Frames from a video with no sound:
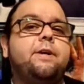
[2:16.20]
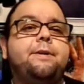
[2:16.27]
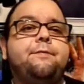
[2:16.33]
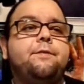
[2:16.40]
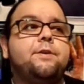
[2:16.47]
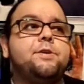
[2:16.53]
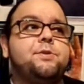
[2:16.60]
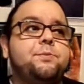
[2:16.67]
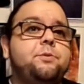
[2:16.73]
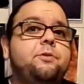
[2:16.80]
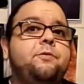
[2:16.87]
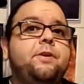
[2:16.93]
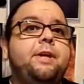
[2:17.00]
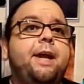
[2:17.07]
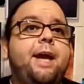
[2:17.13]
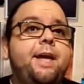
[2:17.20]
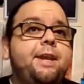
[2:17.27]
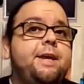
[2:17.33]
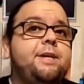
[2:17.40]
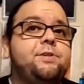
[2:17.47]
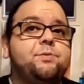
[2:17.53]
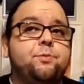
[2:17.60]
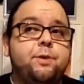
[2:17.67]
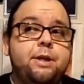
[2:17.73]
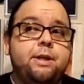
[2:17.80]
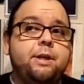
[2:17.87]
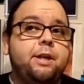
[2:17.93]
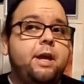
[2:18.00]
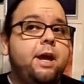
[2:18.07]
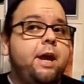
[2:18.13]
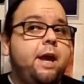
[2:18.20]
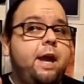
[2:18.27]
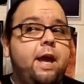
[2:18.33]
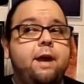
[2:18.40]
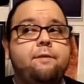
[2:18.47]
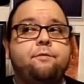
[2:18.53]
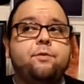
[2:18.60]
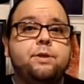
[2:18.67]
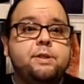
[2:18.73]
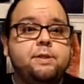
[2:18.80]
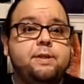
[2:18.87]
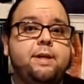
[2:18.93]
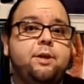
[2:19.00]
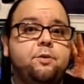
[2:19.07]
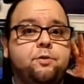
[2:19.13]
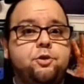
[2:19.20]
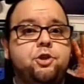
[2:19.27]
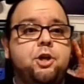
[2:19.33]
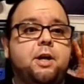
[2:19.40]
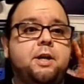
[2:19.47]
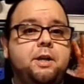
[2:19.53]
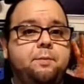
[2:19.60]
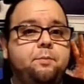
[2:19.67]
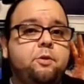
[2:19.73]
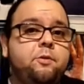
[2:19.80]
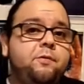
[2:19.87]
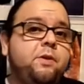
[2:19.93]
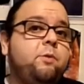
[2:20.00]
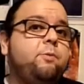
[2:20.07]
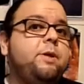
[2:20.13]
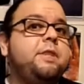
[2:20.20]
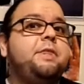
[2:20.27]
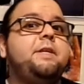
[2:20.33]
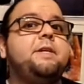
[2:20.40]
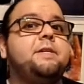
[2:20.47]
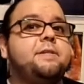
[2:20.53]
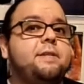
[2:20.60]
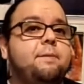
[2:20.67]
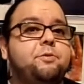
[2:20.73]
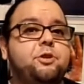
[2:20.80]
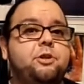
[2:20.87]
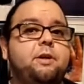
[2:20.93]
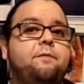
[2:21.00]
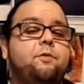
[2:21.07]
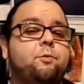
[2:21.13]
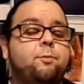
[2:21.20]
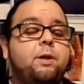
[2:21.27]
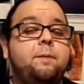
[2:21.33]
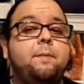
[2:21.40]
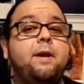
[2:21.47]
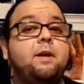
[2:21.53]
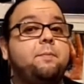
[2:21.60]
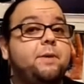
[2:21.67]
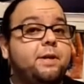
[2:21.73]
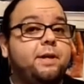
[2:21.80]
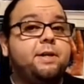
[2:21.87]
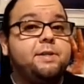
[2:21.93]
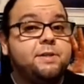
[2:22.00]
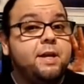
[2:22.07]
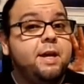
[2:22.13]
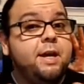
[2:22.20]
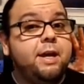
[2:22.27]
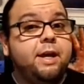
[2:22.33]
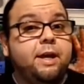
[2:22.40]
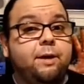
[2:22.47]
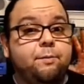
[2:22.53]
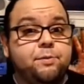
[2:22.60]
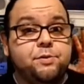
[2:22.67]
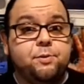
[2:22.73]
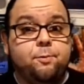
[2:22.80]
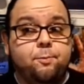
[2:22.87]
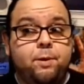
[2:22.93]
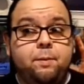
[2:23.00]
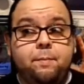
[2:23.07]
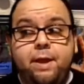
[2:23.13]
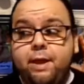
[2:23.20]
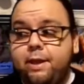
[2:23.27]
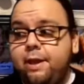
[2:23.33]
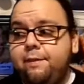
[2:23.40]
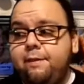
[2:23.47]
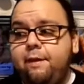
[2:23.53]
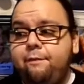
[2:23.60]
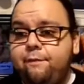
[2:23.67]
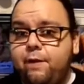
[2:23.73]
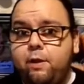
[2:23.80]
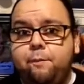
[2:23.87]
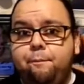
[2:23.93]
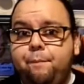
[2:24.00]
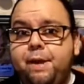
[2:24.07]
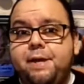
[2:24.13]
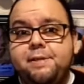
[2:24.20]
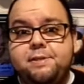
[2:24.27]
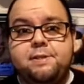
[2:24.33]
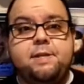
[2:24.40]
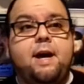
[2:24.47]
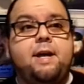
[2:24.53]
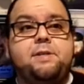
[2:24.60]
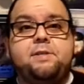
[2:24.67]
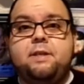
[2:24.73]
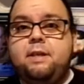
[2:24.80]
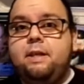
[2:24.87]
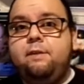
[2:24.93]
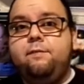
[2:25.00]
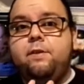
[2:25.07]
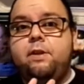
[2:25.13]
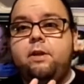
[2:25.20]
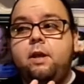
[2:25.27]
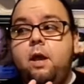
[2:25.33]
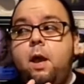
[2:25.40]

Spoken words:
first movie and has written every single Chucky movie with the exception of the remake, because it was a remake and they felt best not to even